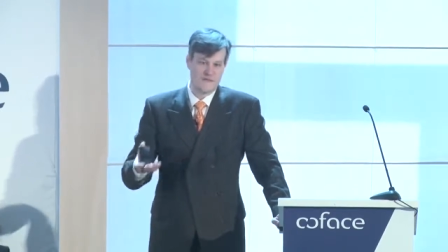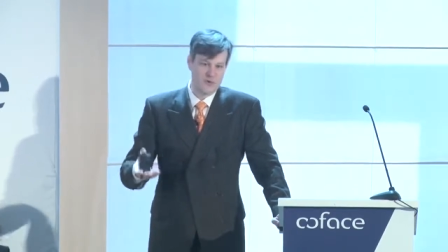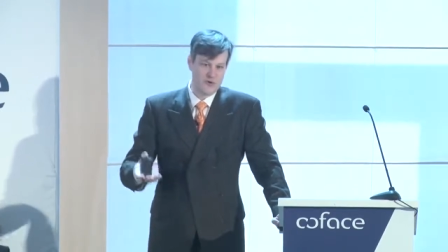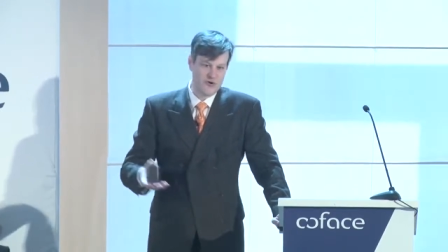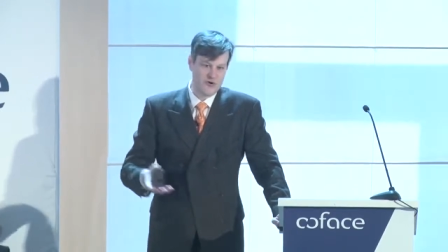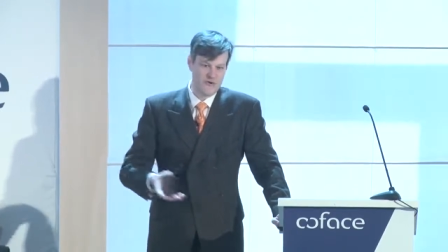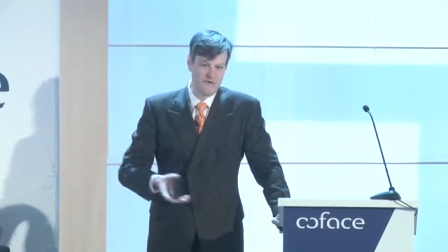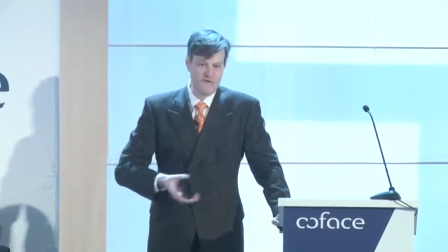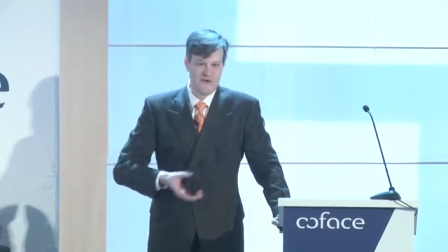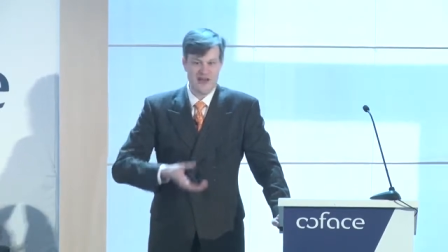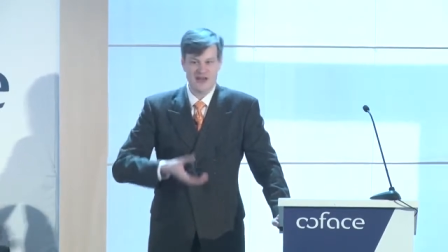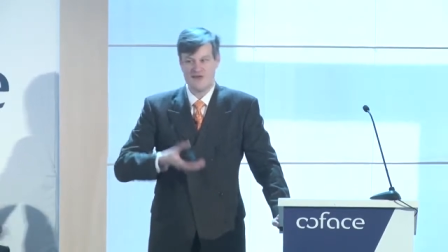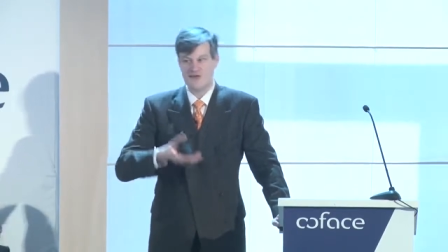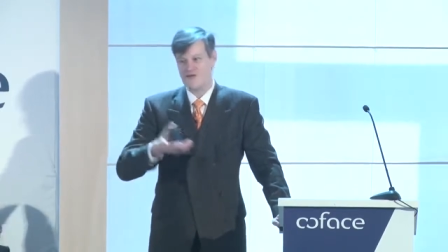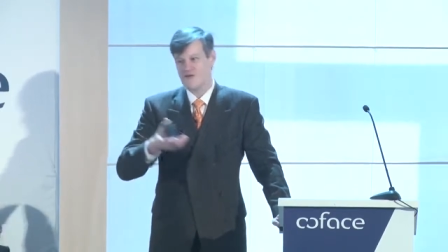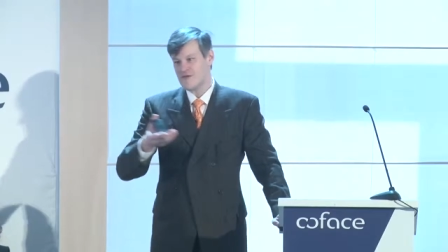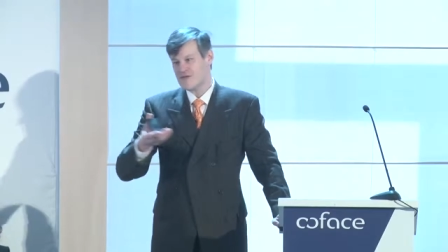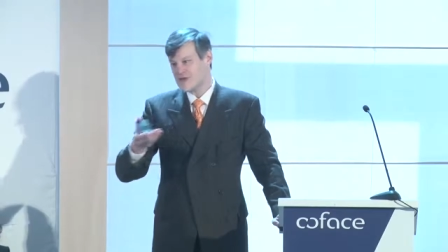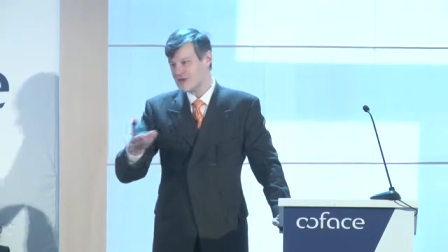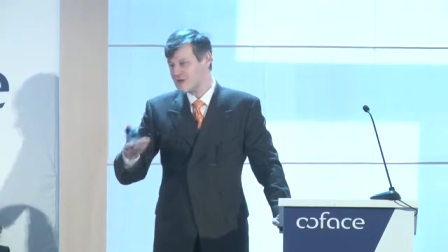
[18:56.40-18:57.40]
we're good
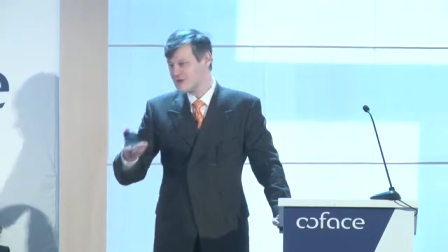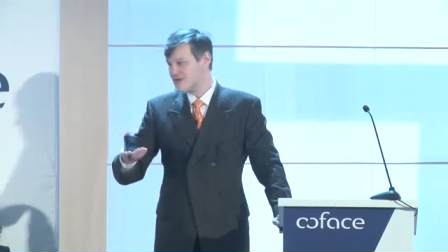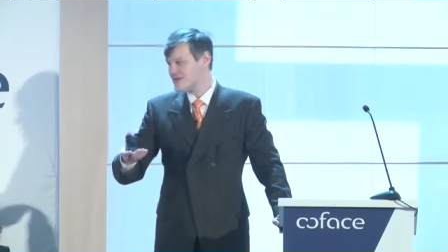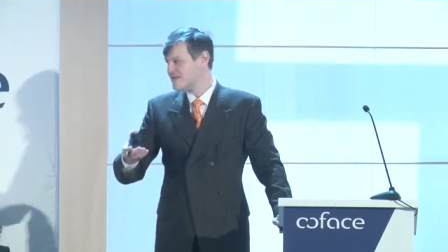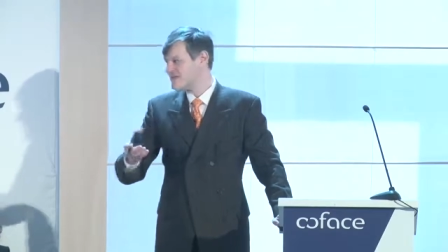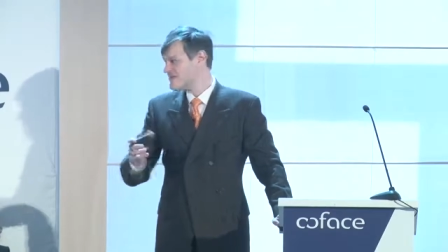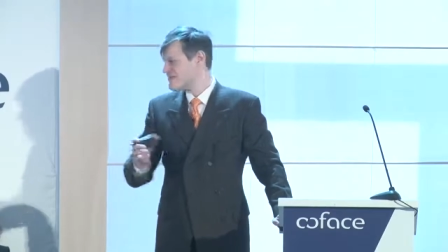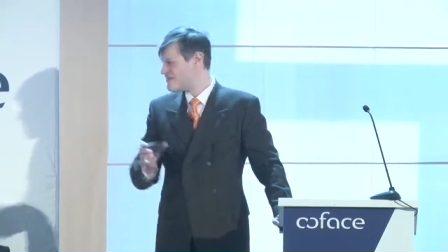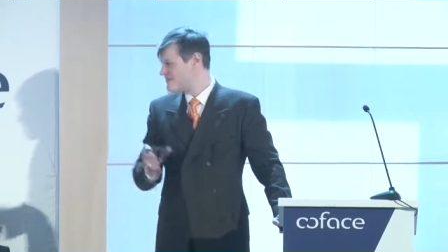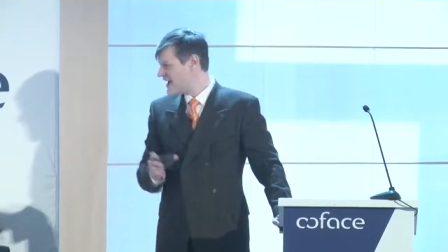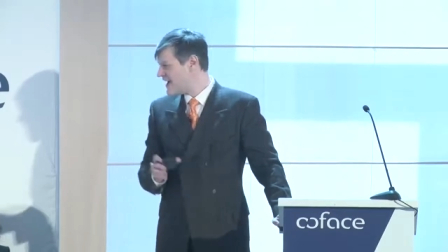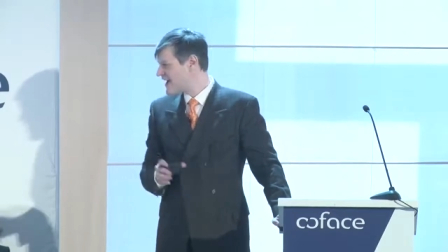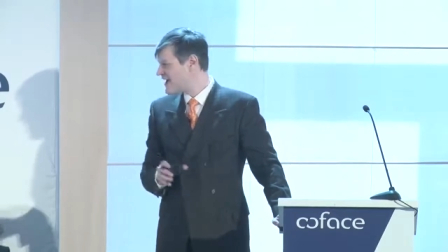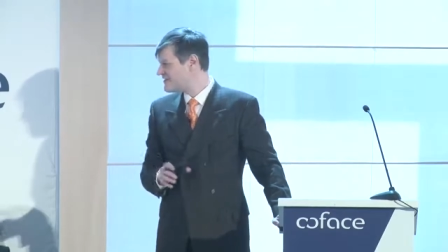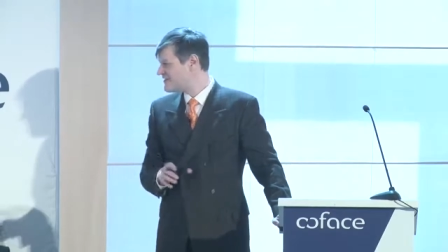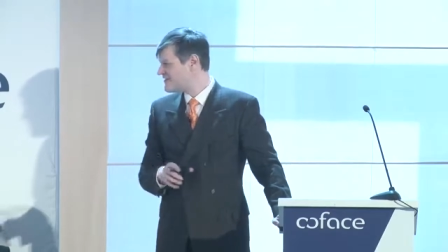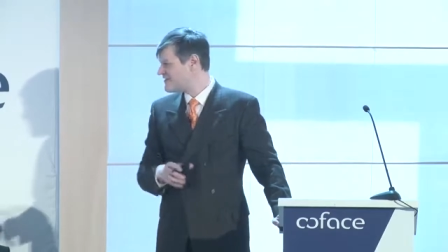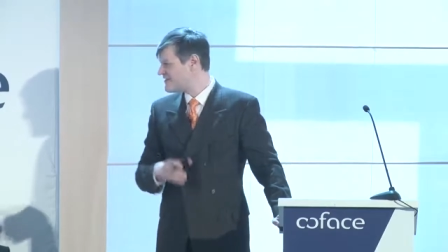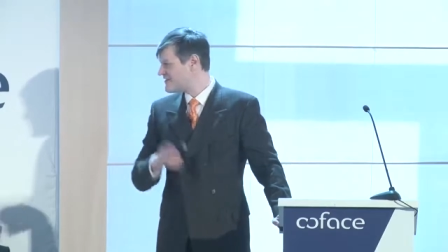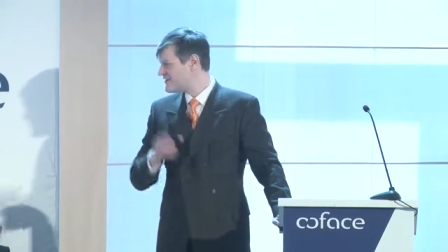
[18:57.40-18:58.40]
friends. So they look and they
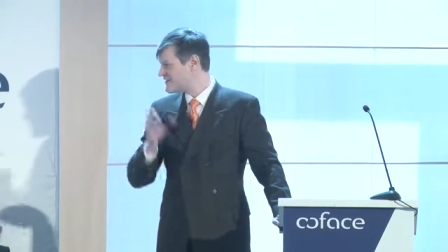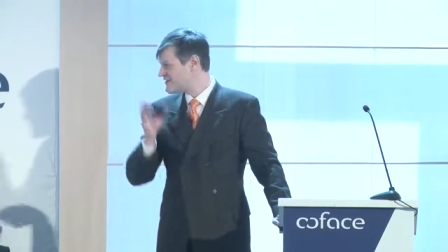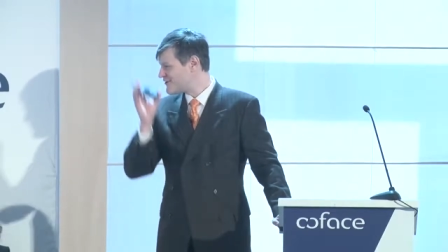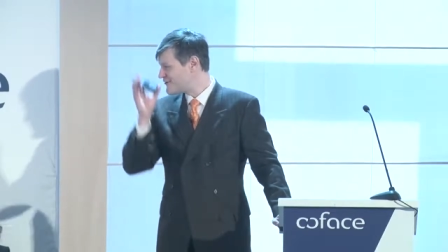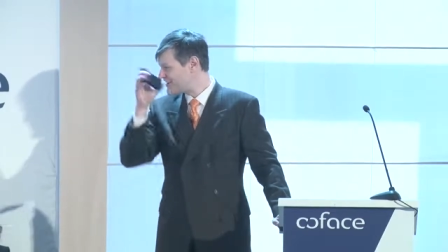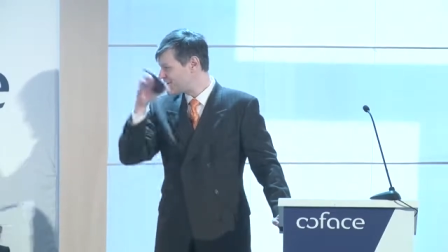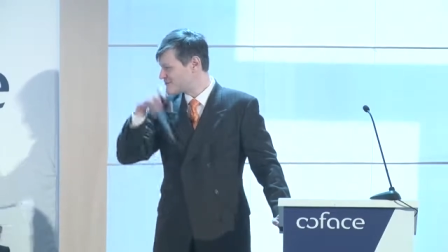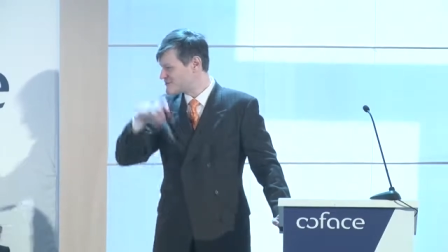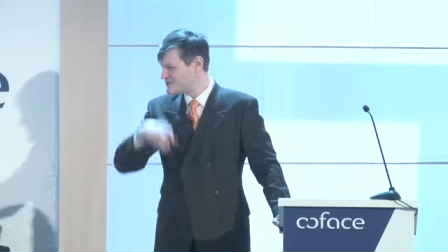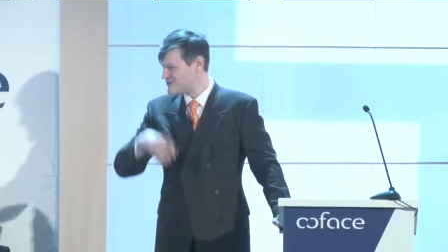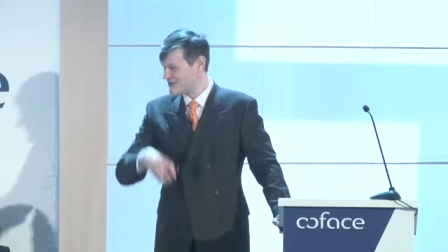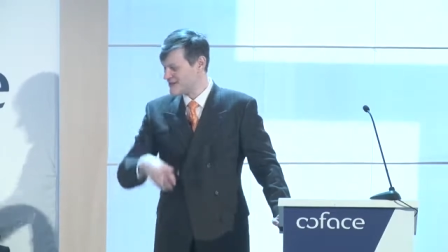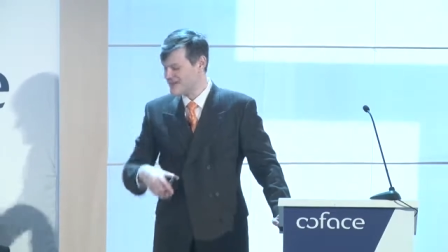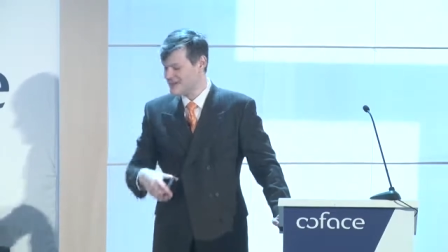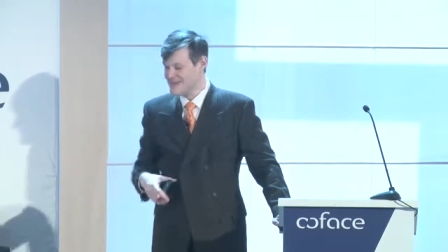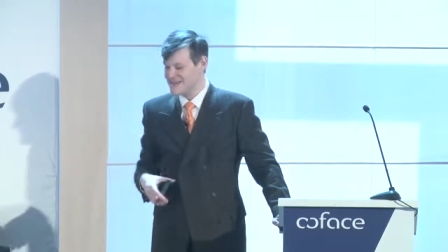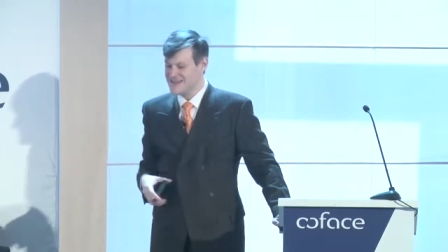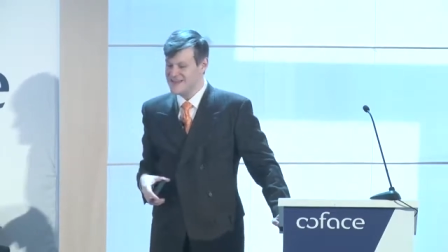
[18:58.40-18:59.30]
smile and say, okay, great, Michel.